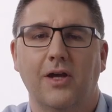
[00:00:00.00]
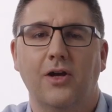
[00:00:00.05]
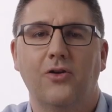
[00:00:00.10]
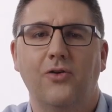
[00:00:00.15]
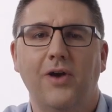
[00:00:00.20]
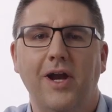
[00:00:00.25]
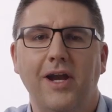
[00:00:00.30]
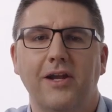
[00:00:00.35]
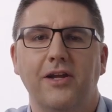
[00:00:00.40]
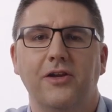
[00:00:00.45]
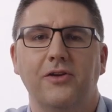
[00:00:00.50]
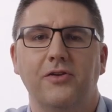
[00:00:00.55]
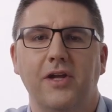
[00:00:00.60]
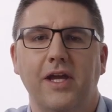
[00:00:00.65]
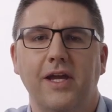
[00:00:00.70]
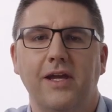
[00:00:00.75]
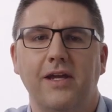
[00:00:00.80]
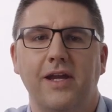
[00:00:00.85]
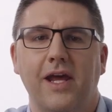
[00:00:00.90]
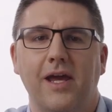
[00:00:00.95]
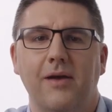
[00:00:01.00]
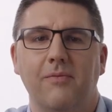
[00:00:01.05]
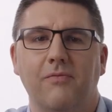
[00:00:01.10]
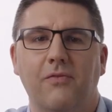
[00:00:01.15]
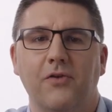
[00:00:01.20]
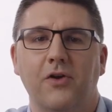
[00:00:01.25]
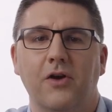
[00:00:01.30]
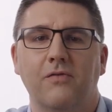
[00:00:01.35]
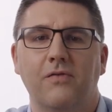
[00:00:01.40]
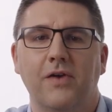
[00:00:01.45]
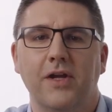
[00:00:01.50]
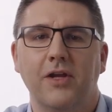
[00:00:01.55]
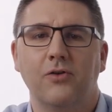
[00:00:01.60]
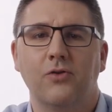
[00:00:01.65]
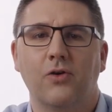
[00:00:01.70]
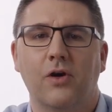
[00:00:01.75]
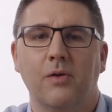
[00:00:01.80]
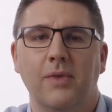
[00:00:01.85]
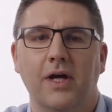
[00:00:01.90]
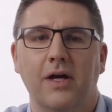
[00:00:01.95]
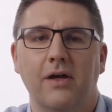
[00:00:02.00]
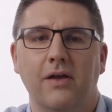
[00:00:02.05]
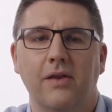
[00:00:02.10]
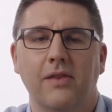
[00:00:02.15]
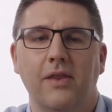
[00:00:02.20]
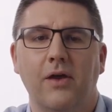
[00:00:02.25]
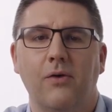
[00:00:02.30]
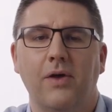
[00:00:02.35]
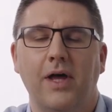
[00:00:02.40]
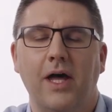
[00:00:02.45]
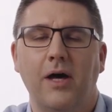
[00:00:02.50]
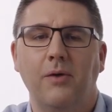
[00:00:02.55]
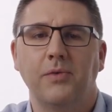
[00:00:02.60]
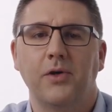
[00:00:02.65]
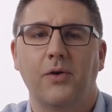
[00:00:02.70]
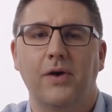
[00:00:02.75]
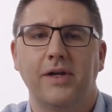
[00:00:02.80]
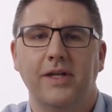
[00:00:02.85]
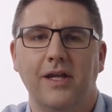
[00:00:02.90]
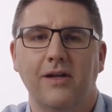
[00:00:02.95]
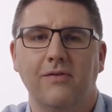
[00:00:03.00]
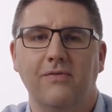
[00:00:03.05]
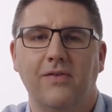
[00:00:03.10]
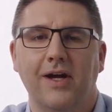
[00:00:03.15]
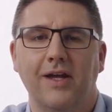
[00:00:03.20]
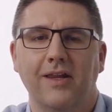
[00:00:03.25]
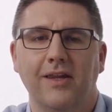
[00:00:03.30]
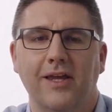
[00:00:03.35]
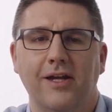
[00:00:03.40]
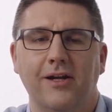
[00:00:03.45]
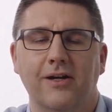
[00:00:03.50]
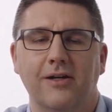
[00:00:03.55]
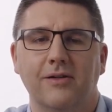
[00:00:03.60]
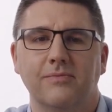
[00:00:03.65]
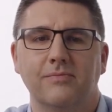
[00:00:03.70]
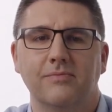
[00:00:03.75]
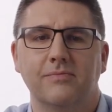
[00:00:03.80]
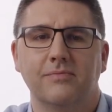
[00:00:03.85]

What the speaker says: Create a unique name for your video doorbell that will help you identify it later.